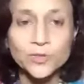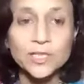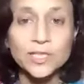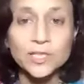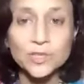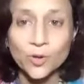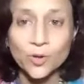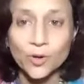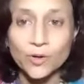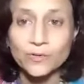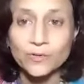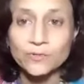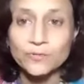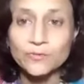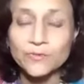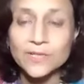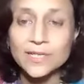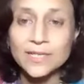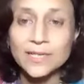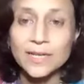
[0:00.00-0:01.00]
dissolved.
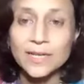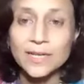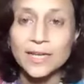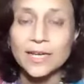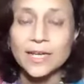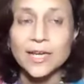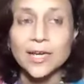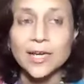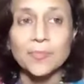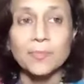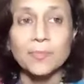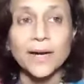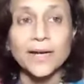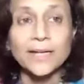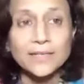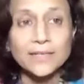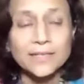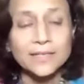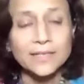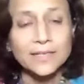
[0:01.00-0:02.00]
But
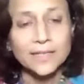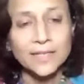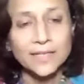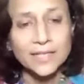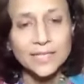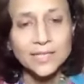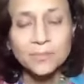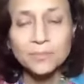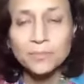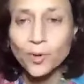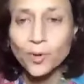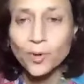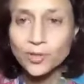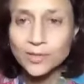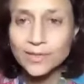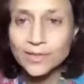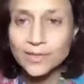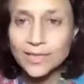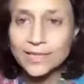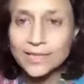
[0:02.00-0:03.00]
it is
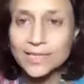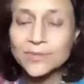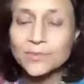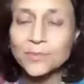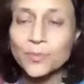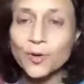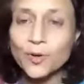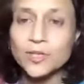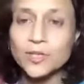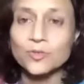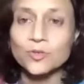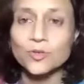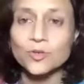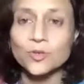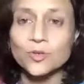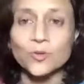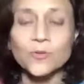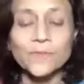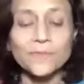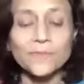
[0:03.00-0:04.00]
important at this point to
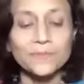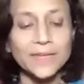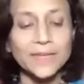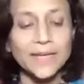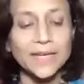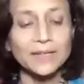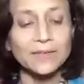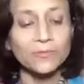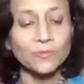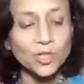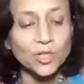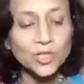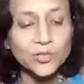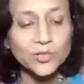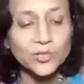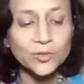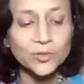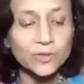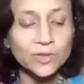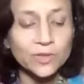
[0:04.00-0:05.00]
know that what
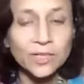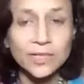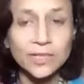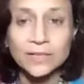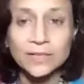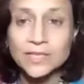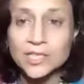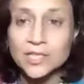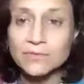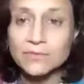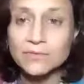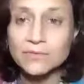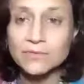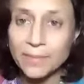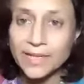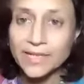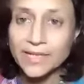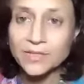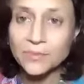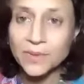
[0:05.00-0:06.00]
Shiva
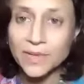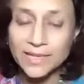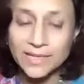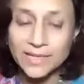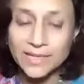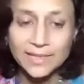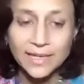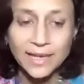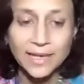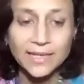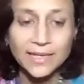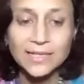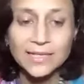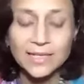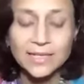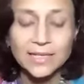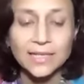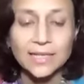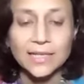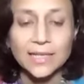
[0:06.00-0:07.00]
meant when he said
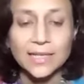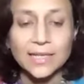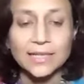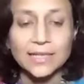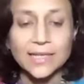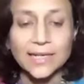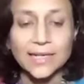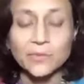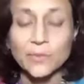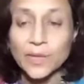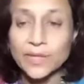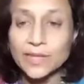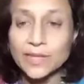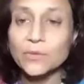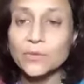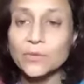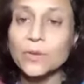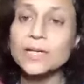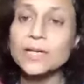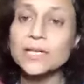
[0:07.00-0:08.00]
that when the
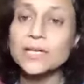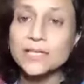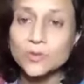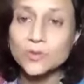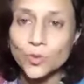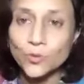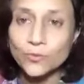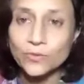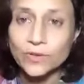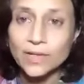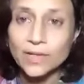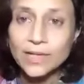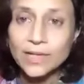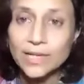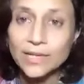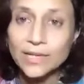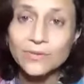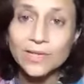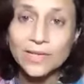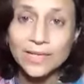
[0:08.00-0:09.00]
work is over,
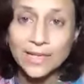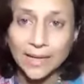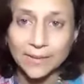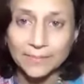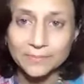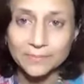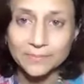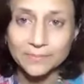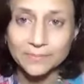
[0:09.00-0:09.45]
he will come.